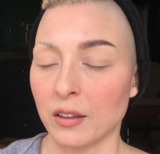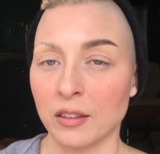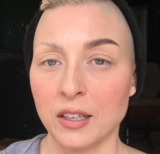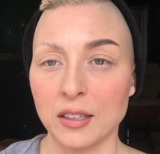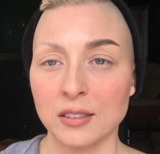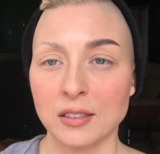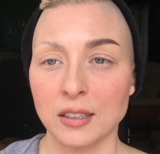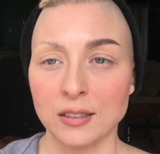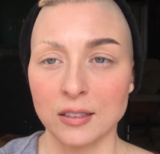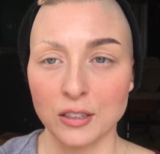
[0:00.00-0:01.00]
This
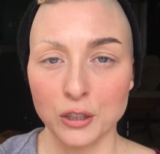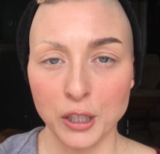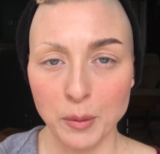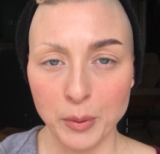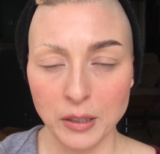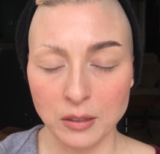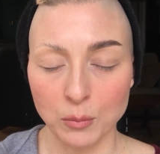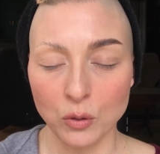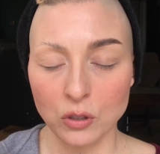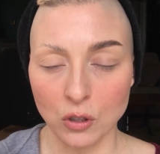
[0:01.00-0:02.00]
is the cheapest,
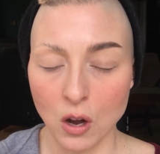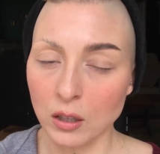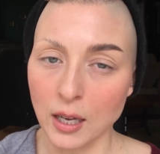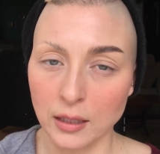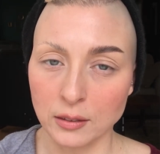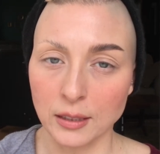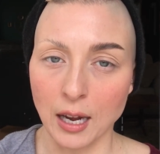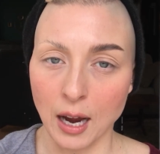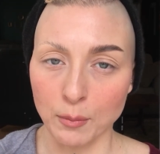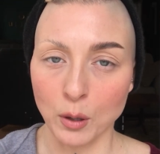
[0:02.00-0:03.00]
most long-lasting
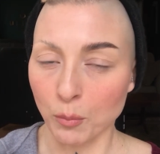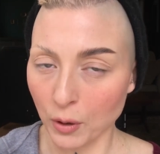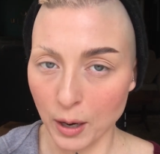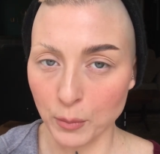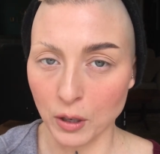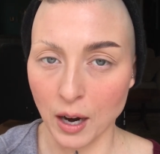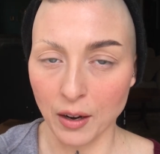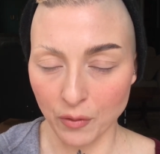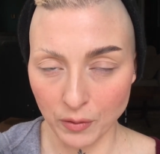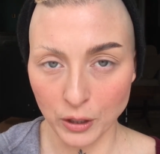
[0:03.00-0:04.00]
eyebrow primer I
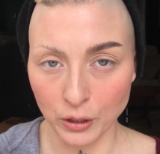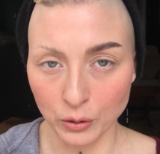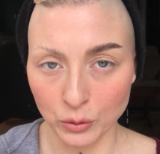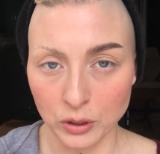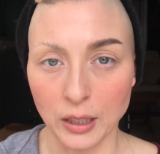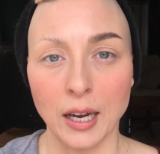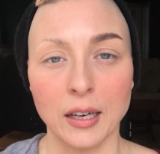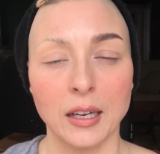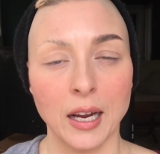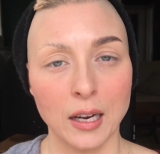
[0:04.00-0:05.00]
have ever used, and I
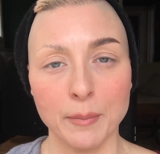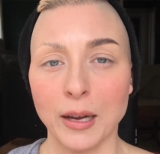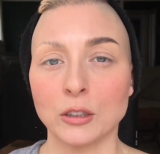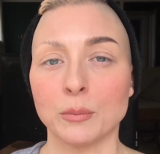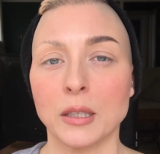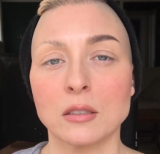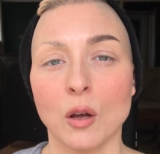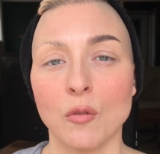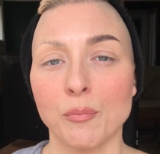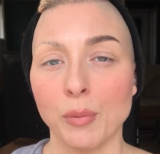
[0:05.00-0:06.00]
can't imagine
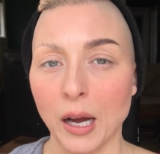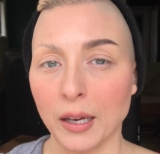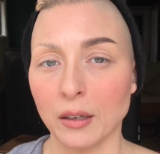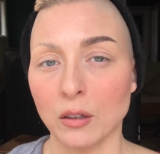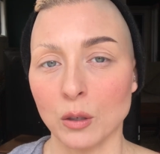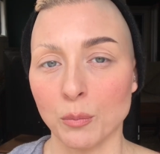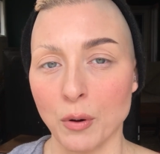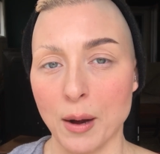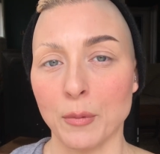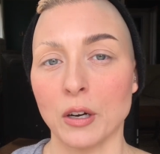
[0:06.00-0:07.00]
myself buying another
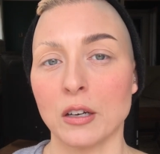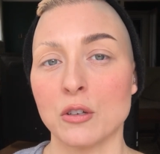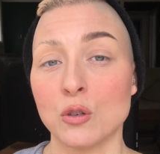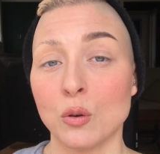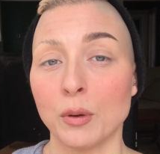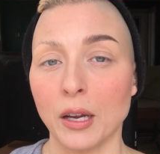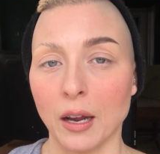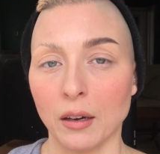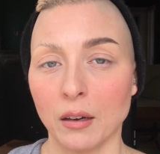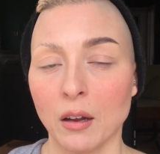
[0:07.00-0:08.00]
primer in a tube again.